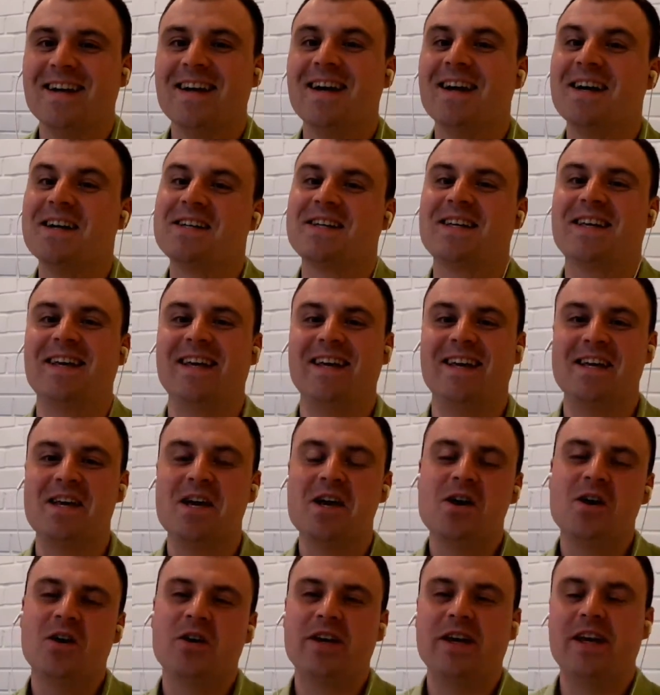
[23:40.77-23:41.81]
Okay,
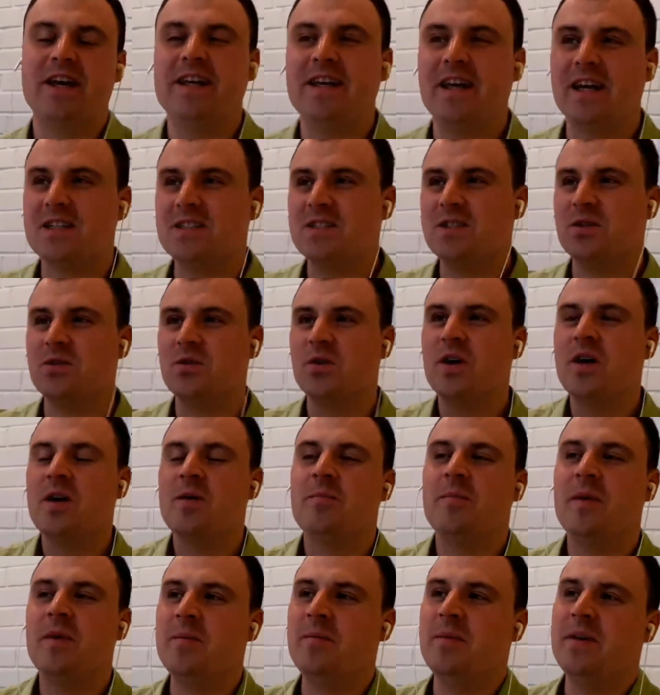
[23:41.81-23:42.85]
yeah. So
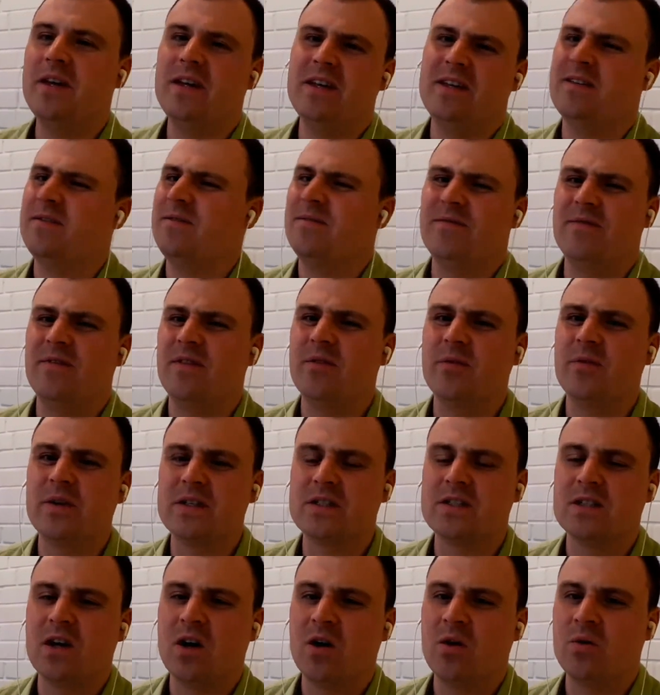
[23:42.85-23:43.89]
maybe there is
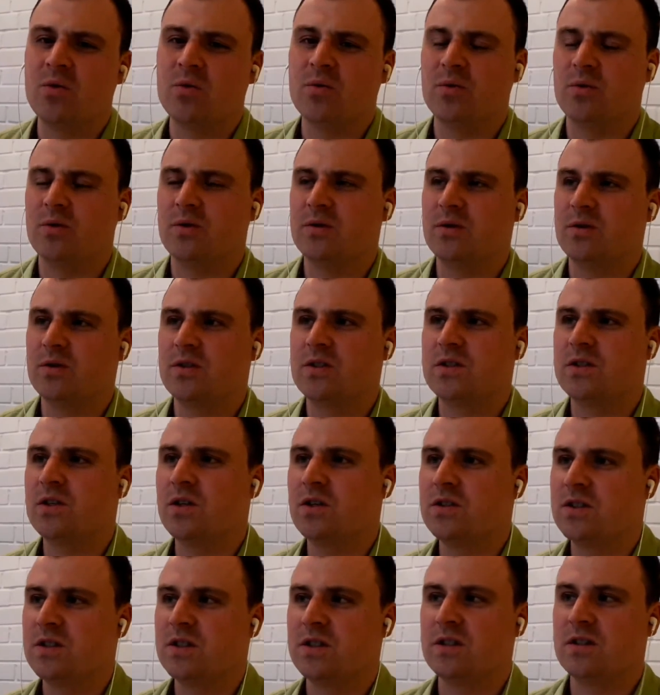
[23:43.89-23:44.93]
no
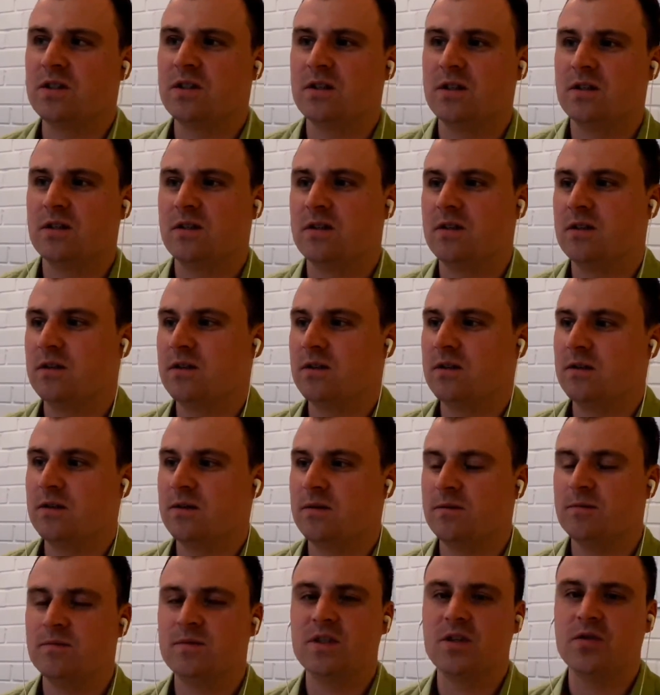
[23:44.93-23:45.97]
certain
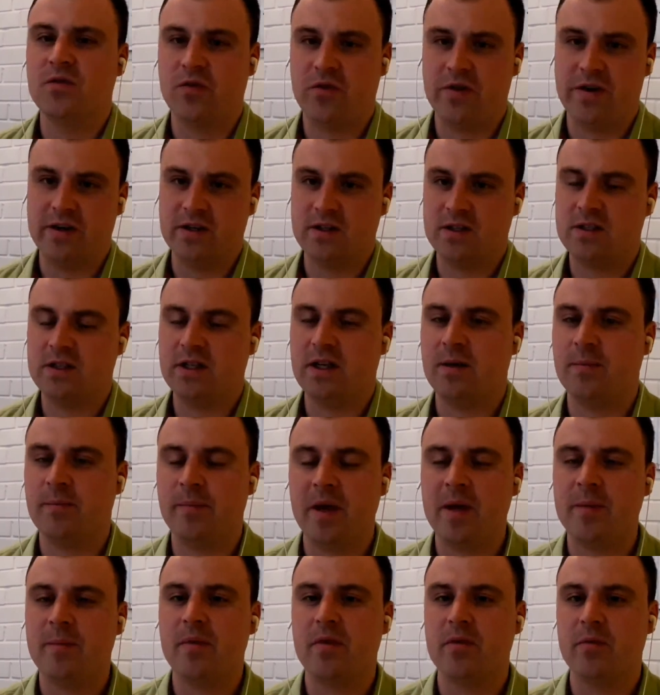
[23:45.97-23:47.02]
difference. Yeah,
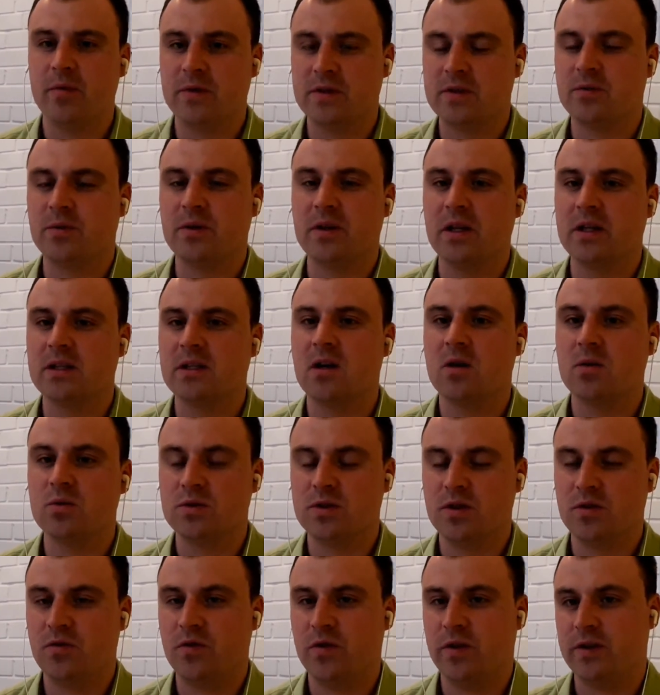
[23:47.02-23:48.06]
maybe there is really no
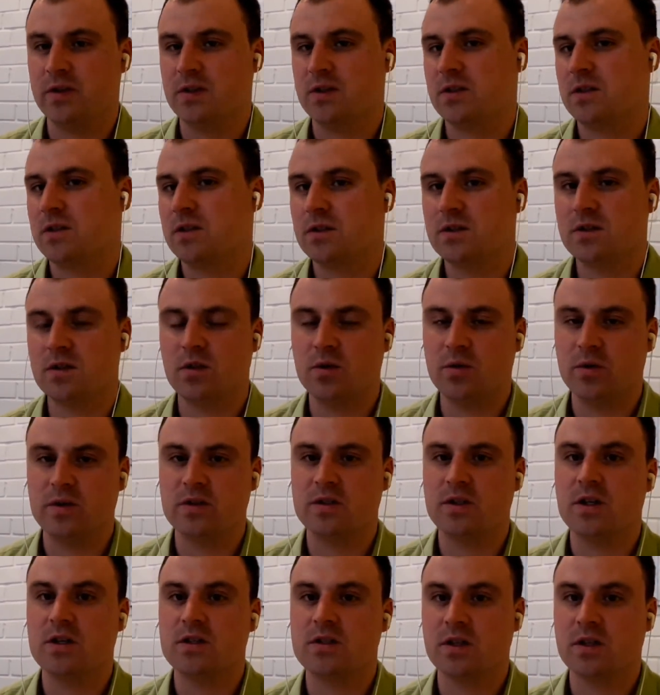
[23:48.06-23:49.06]
difference. So it's